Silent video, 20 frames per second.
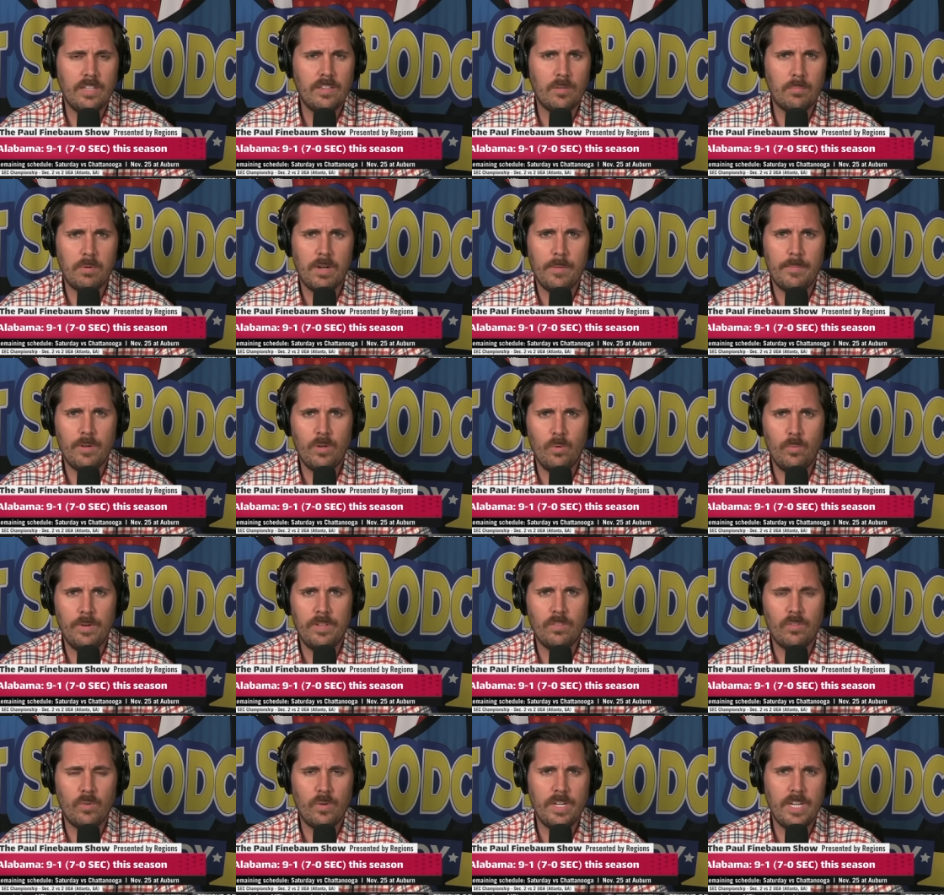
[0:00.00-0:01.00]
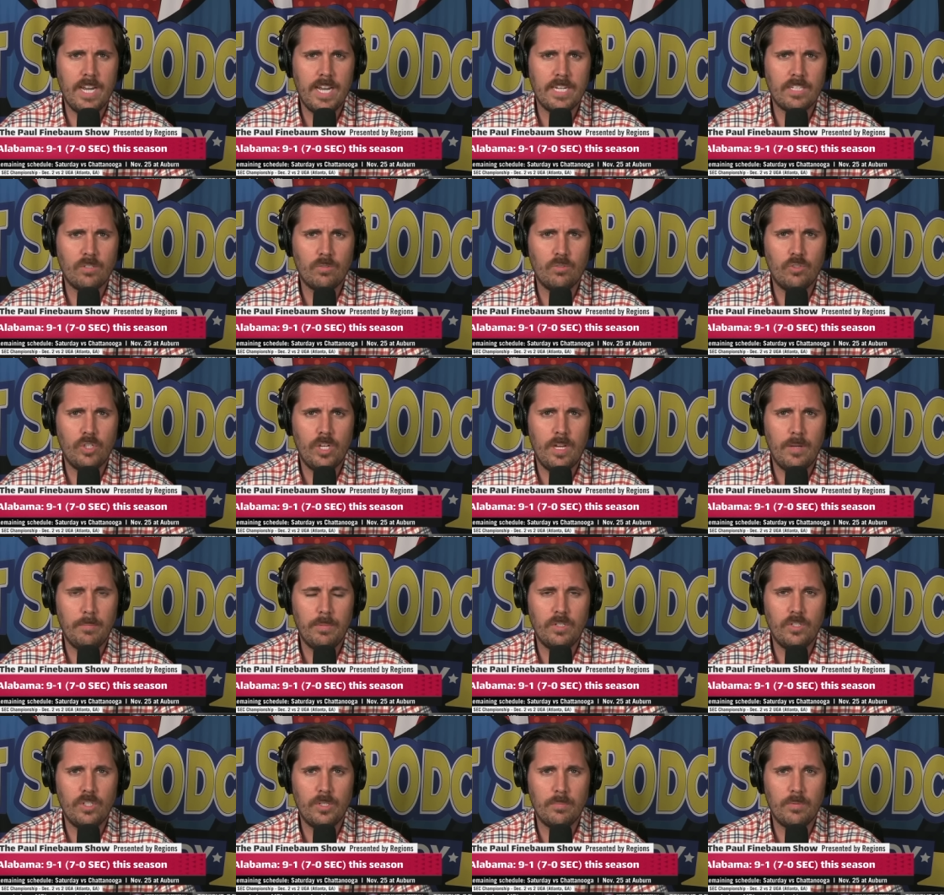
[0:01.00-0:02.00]
They're probably going to win three national
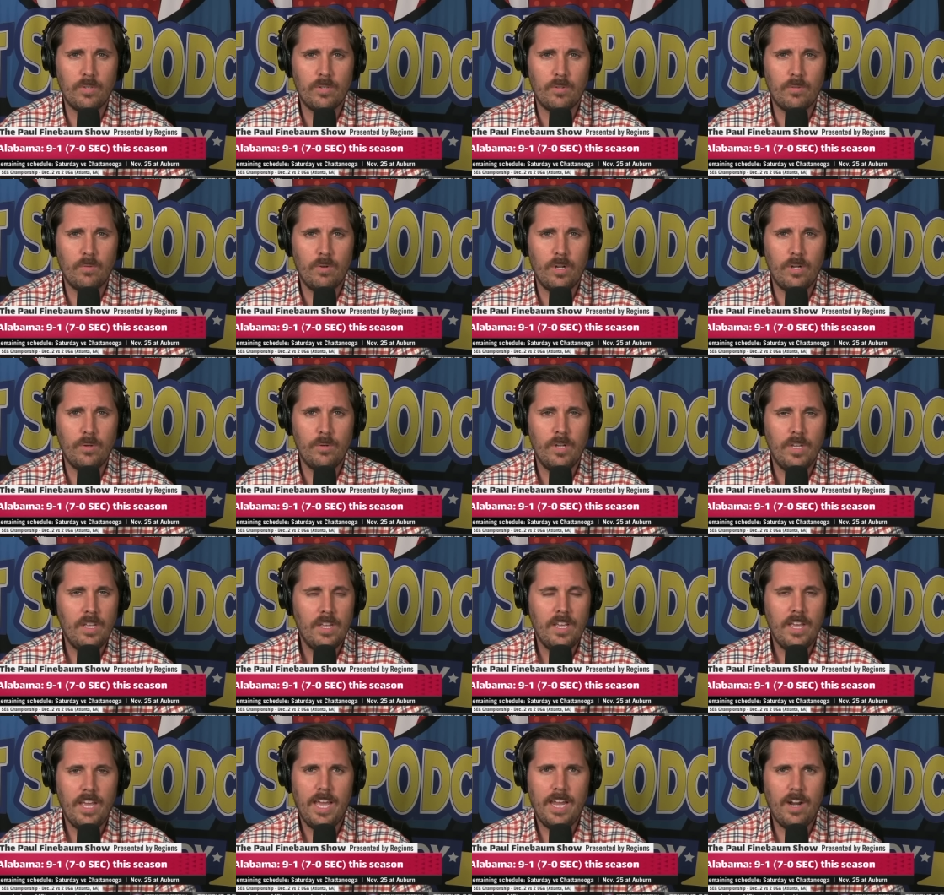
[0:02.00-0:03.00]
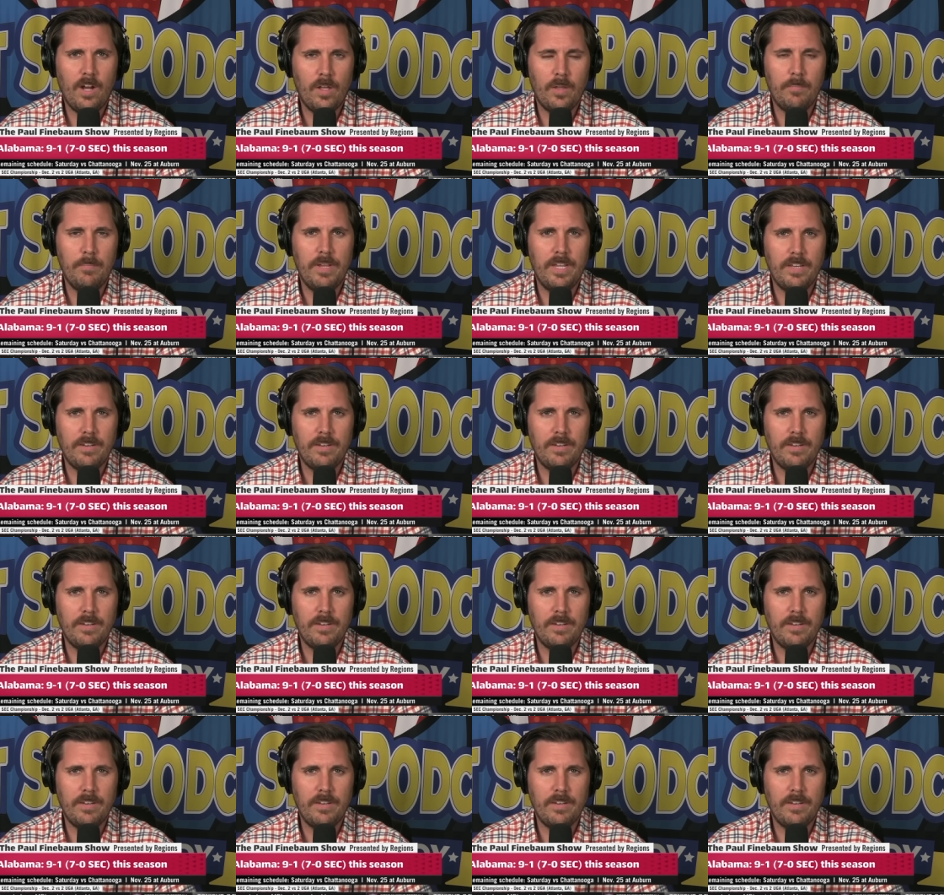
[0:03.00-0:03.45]
championships in a row. And I'll admit,